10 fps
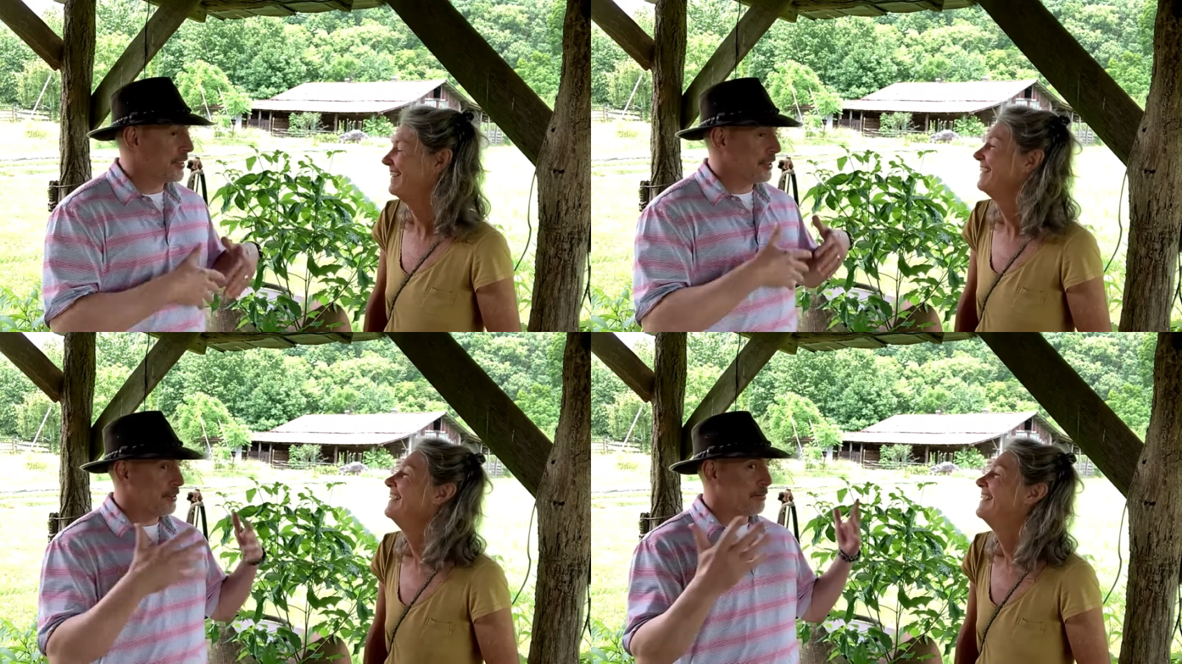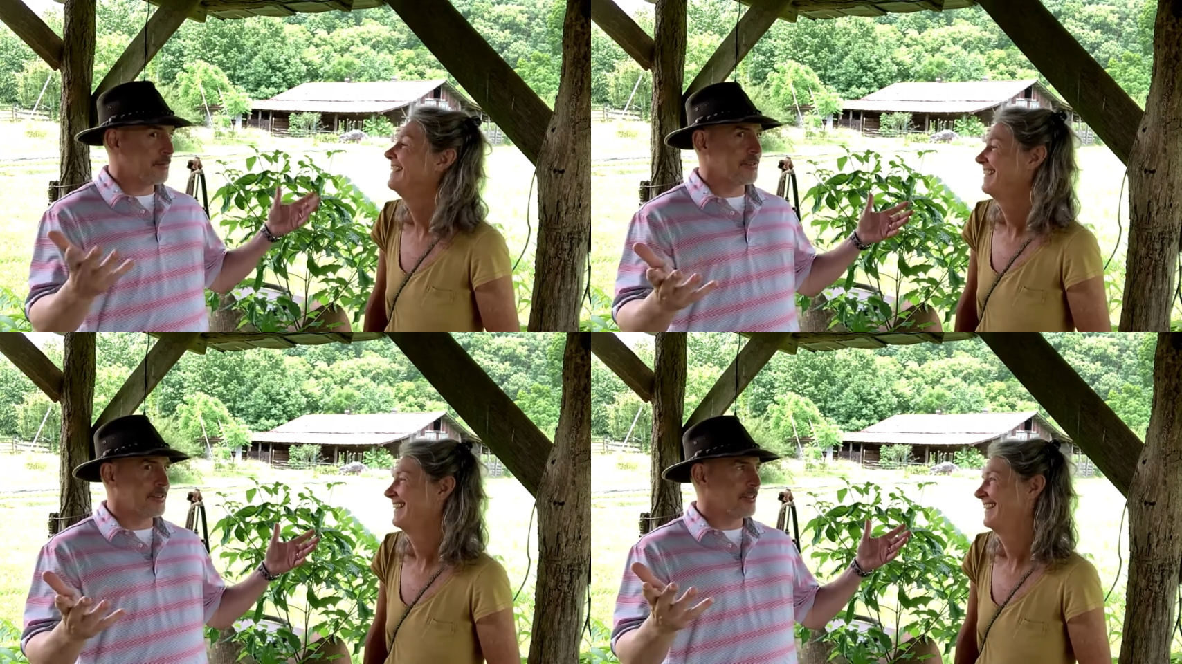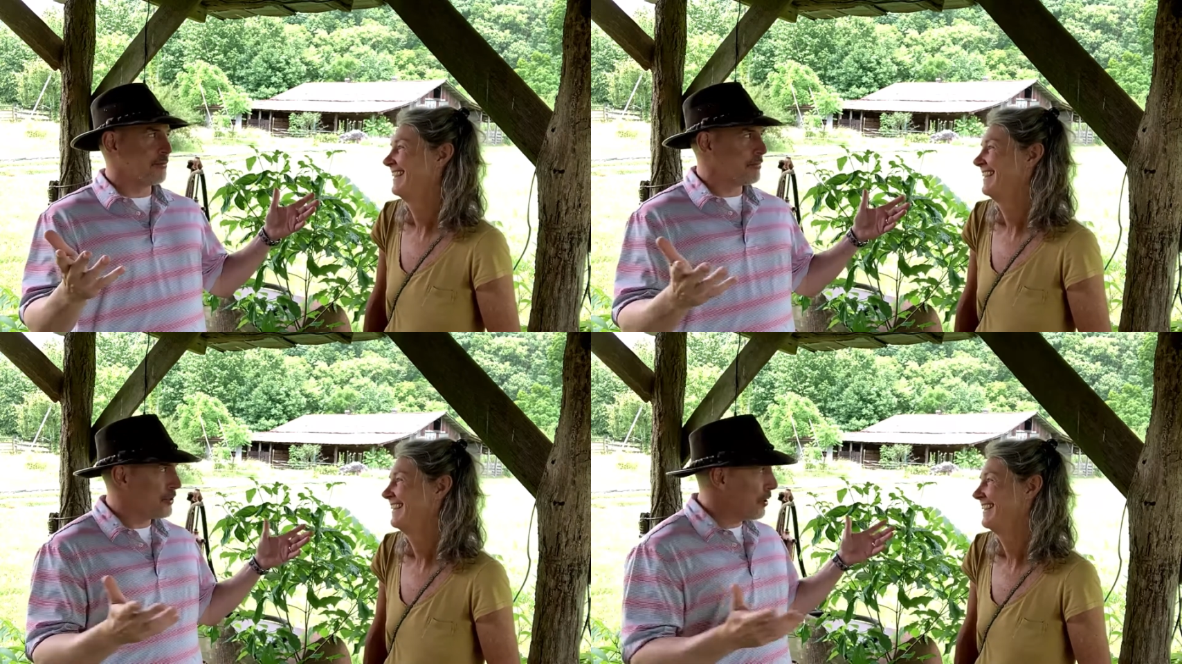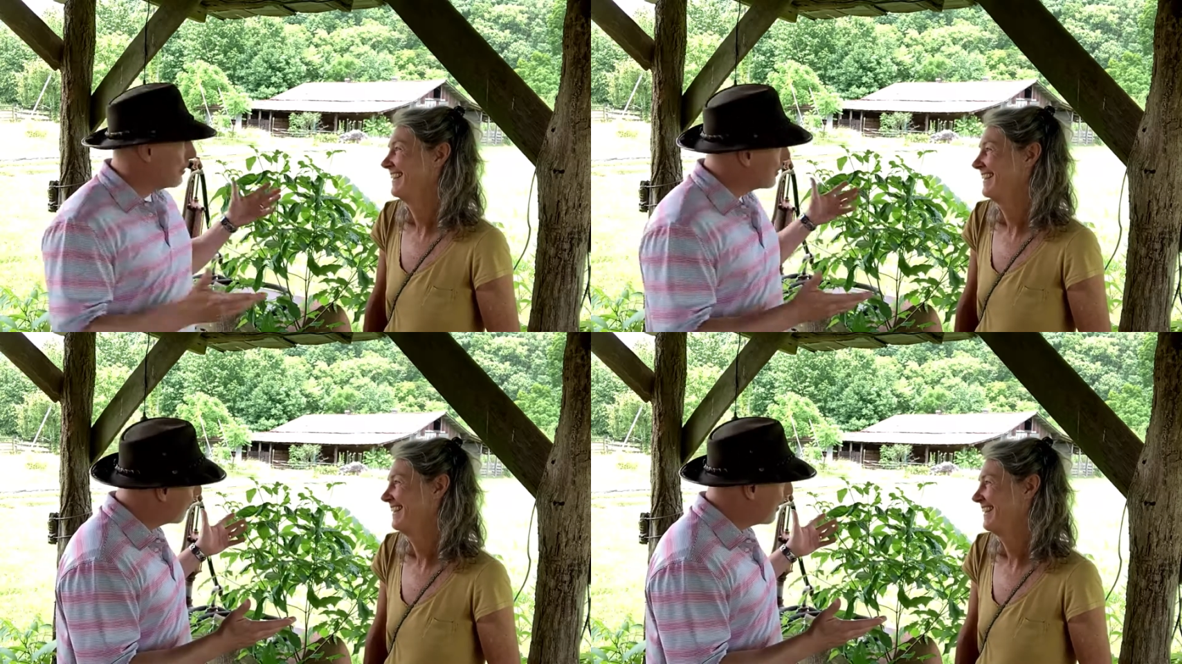Speaker 1: to to show
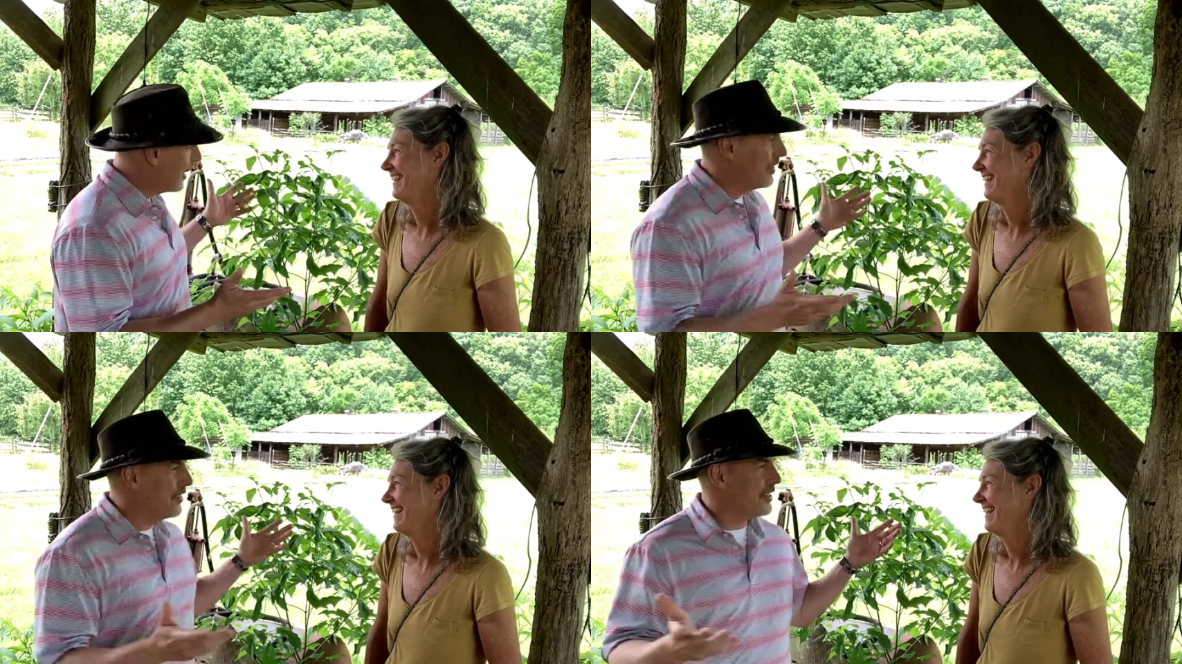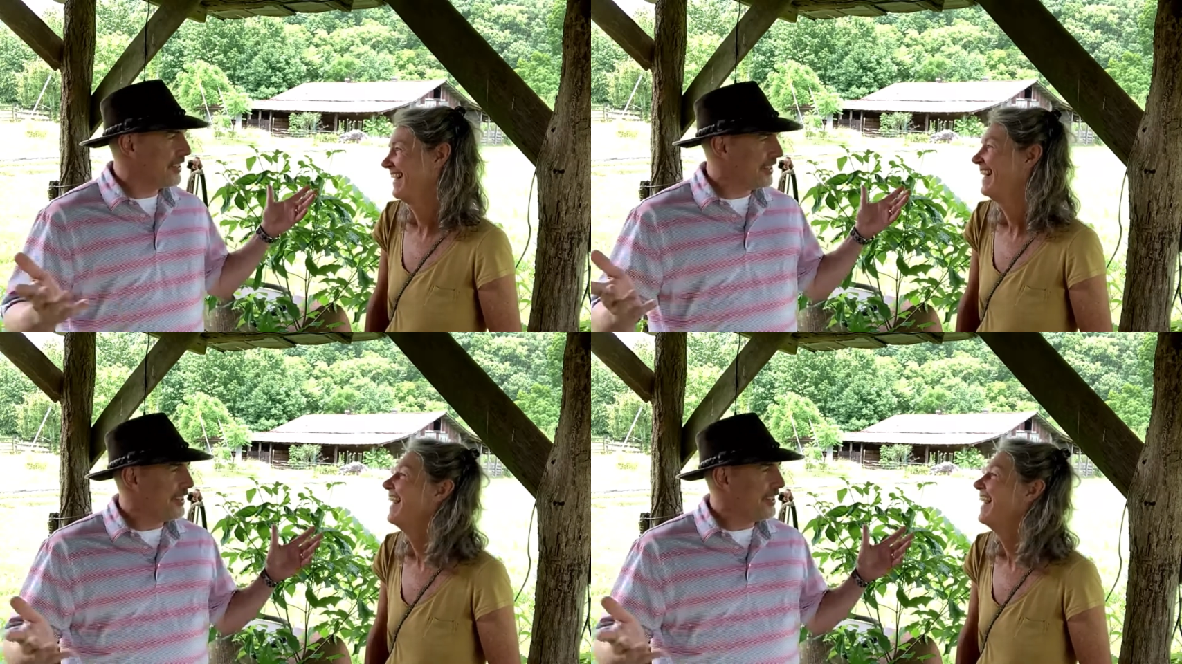us around